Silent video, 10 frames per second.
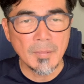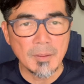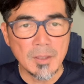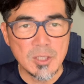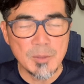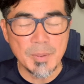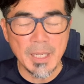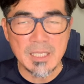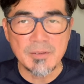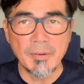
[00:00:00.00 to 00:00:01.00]
the
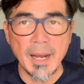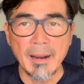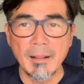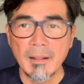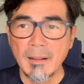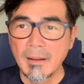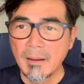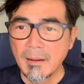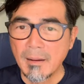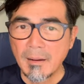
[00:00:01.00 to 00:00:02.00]
GPX file
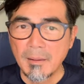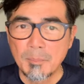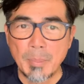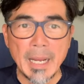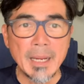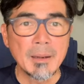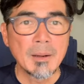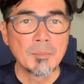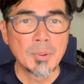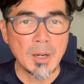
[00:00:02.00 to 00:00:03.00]
by
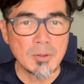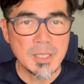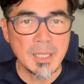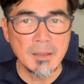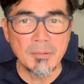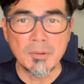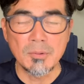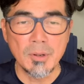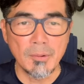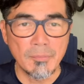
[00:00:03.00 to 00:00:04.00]
browsing
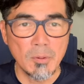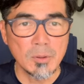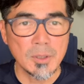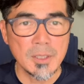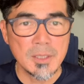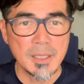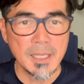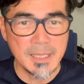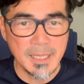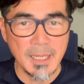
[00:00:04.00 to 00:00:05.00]
through your folders
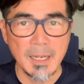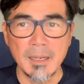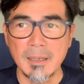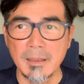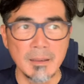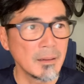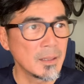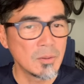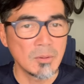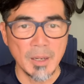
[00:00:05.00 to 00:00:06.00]
and sending it
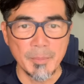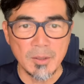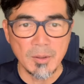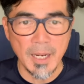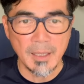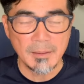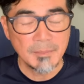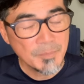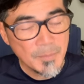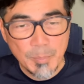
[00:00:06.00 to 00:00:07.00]
into Garmin Connect.
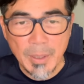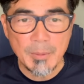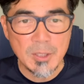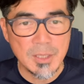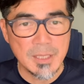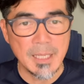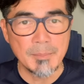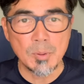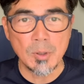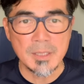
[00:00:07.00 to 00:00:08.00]
Pretty much the
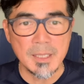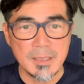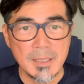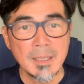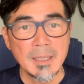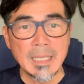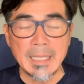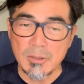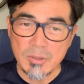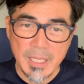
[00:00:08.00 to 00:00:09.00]
same process.
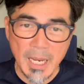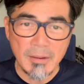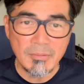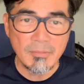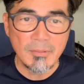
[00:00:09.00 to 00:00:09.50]
Then you save